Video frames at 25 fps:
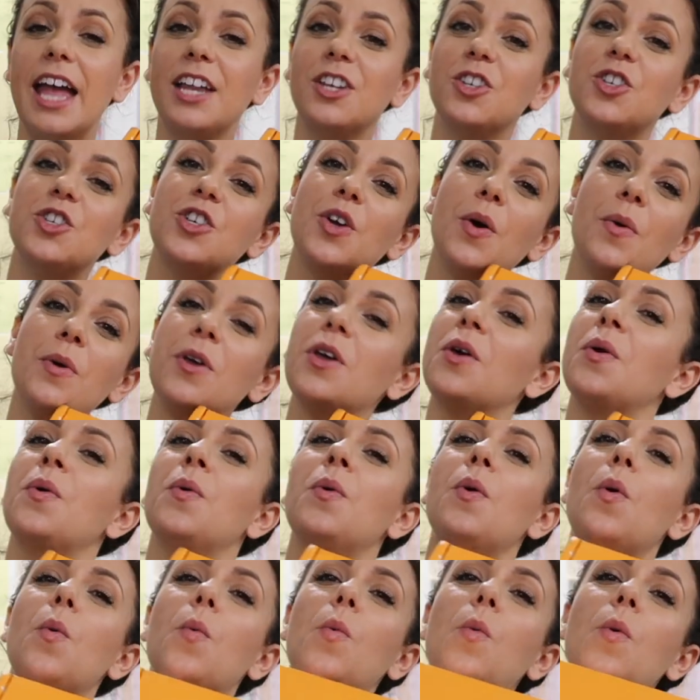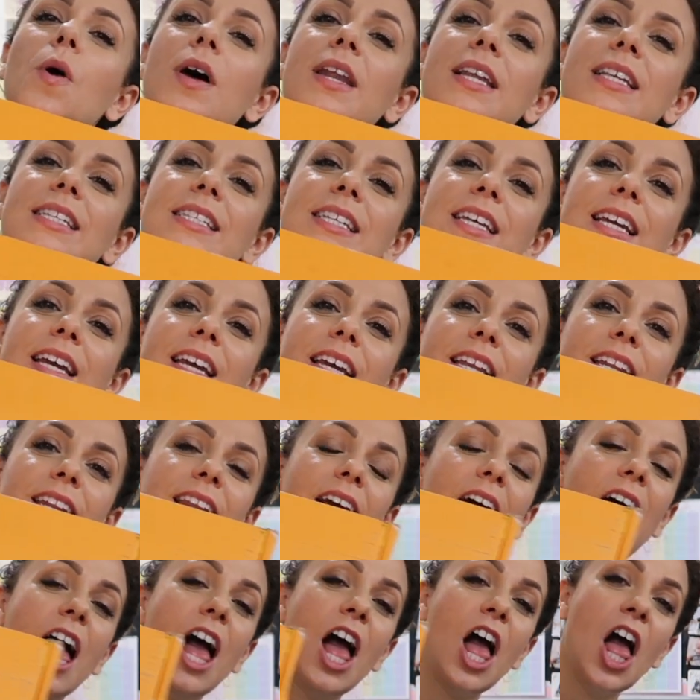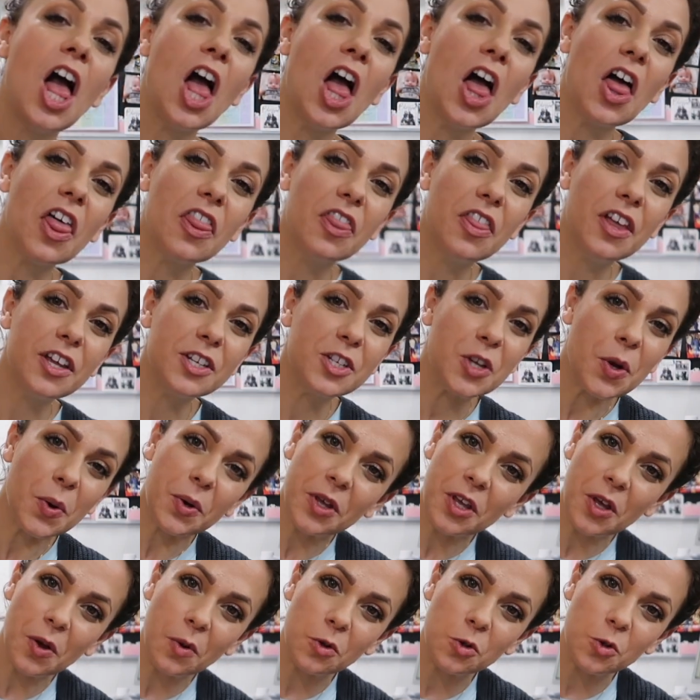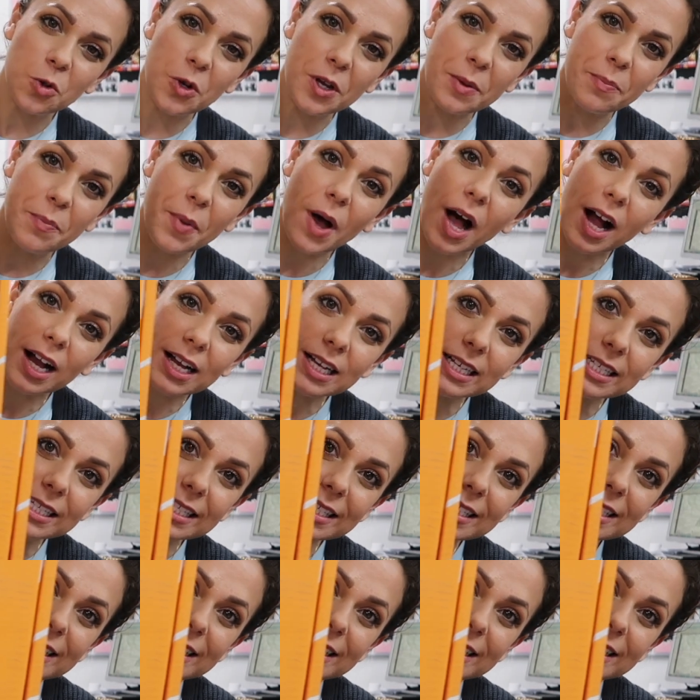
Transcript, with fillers: and show you what is in the Tokyo treat box.